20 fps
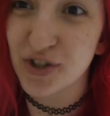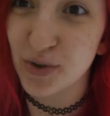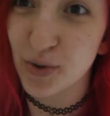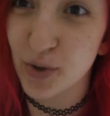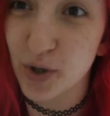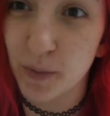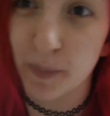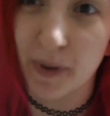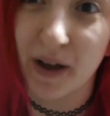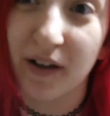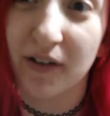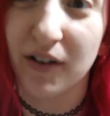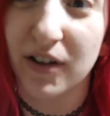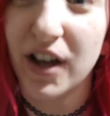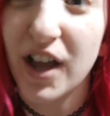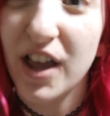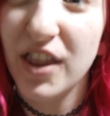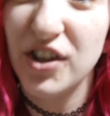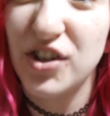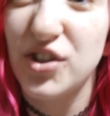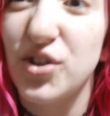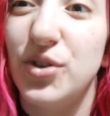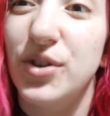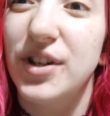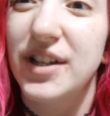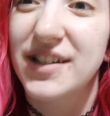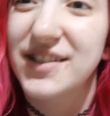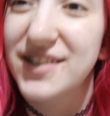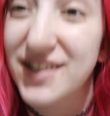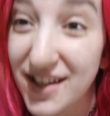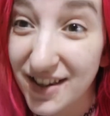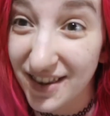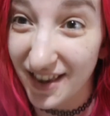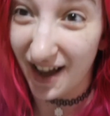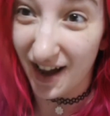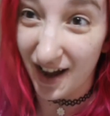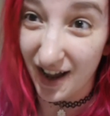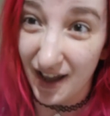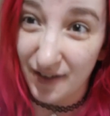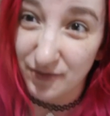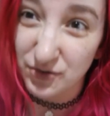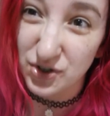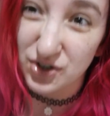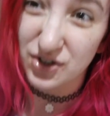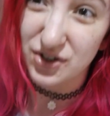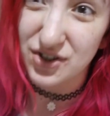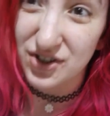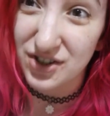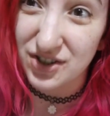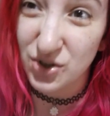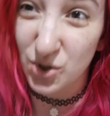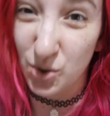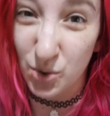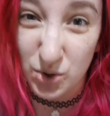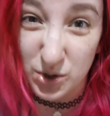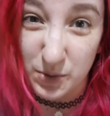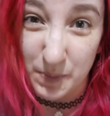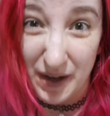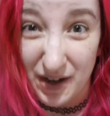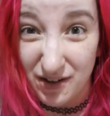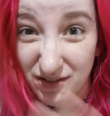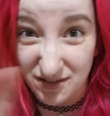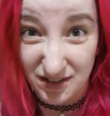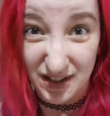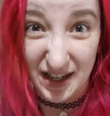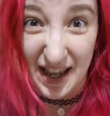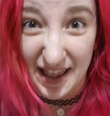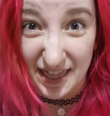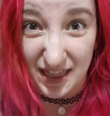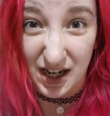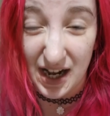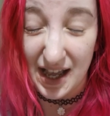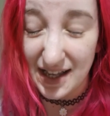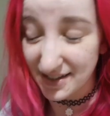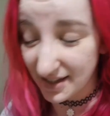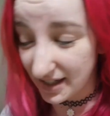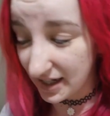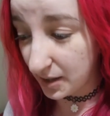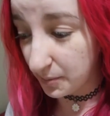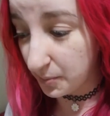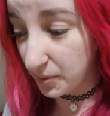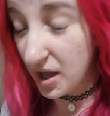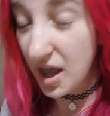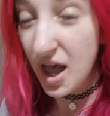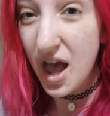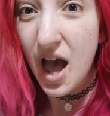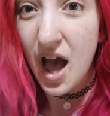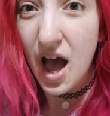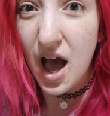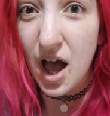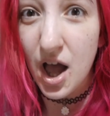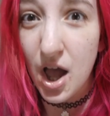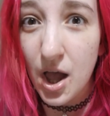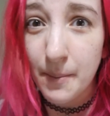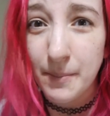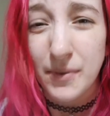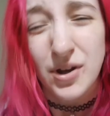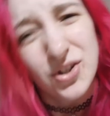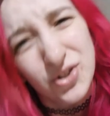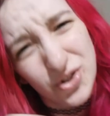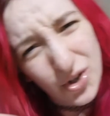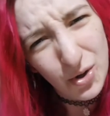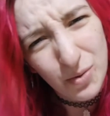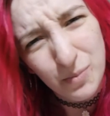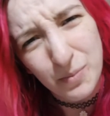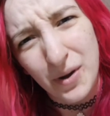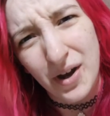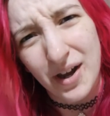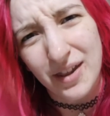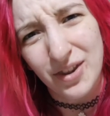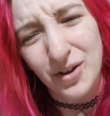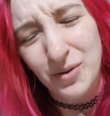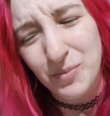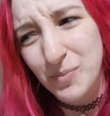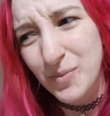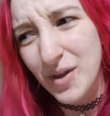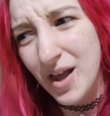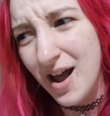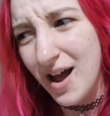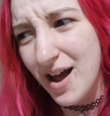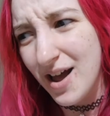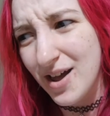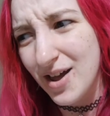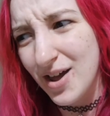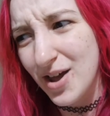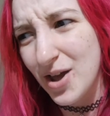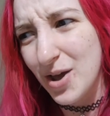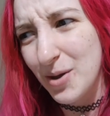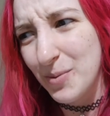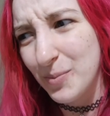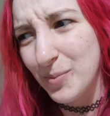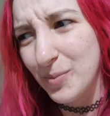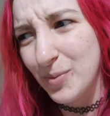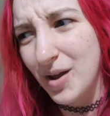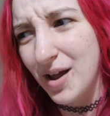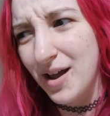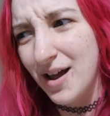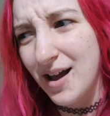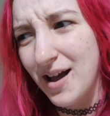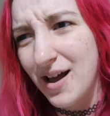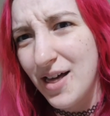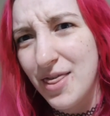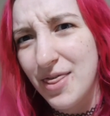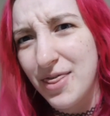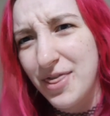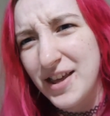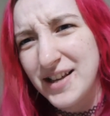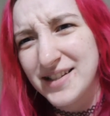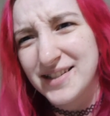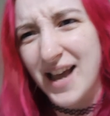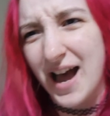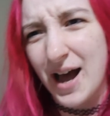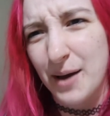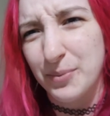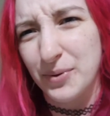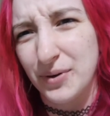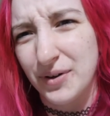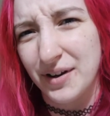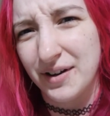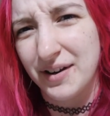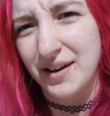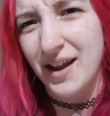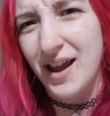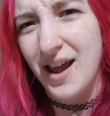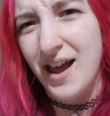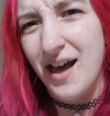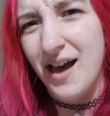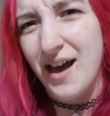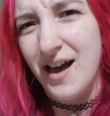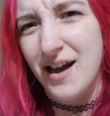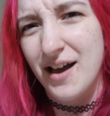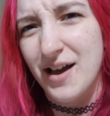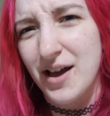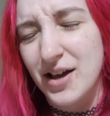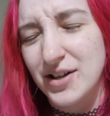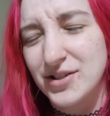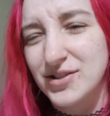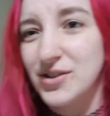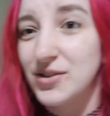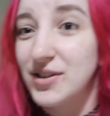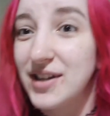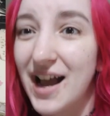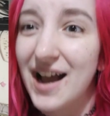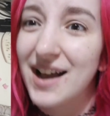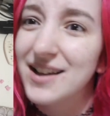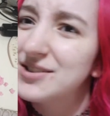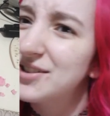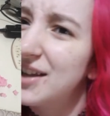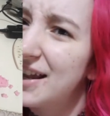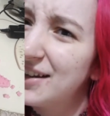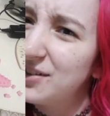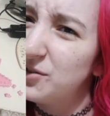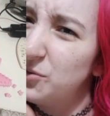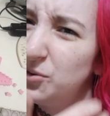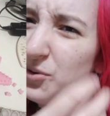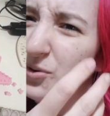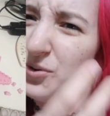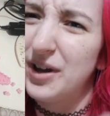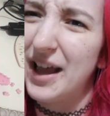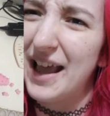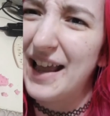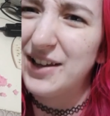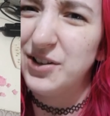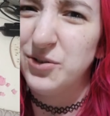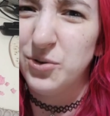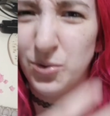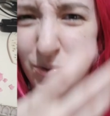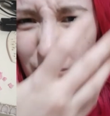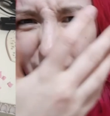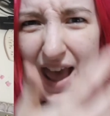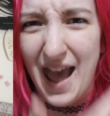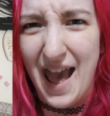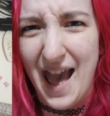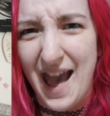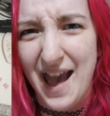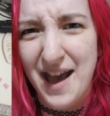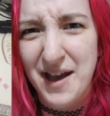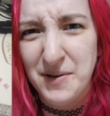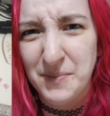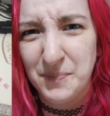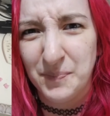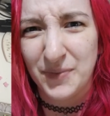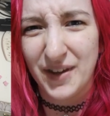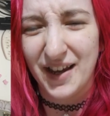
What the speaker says: talk about the toys that I have just talked about in the last clip. Don't buy them. This happened. So yeah, ignore the hair